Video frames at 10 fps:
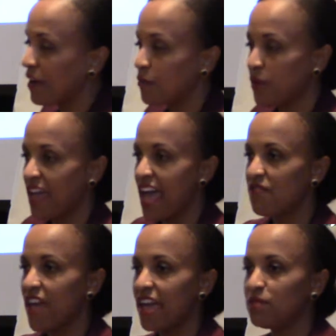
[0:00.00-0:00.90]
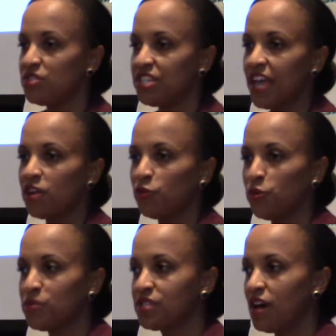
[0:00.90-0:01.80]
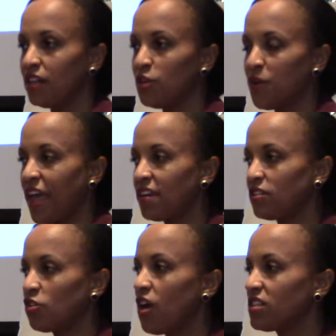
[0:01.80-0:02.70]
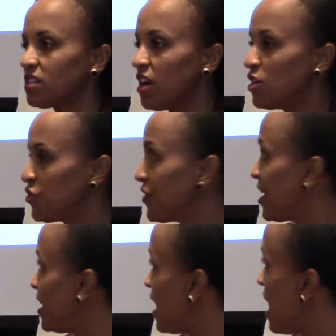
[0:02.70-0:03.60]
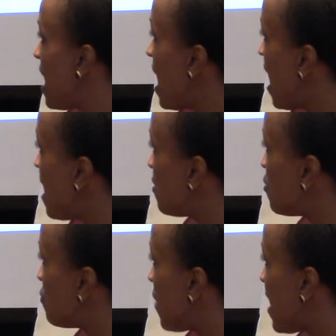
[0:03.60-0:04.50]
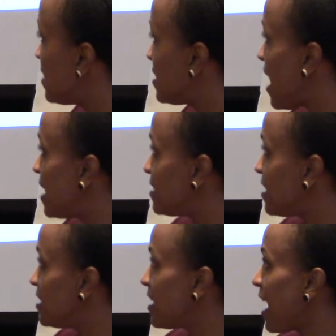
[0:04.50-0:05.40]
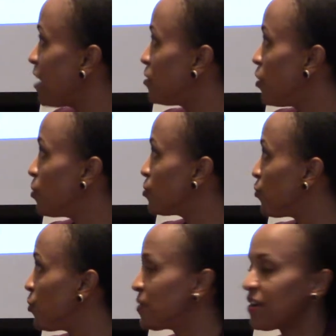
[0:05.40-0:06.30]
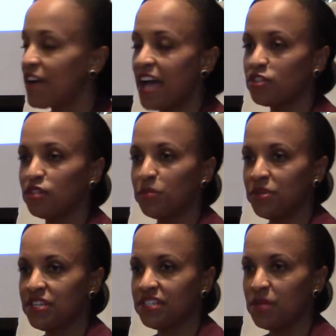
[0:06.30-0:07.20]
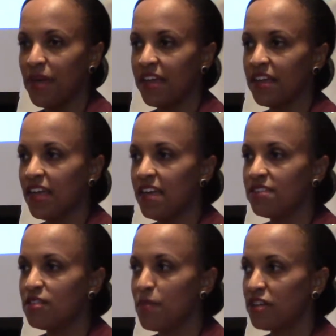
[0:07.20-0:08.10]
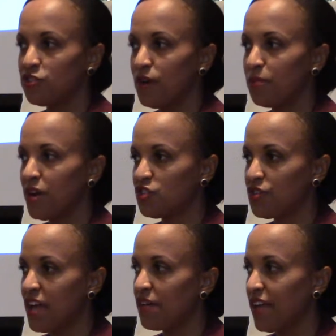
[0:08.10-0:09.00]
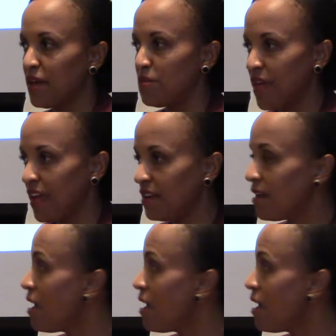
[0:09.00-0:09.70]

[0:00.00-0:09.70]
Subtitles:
we have AMGA groups located across the country, and the red dots indicate those groups that are actually participating in the Measure Up, Pressure Down campaign.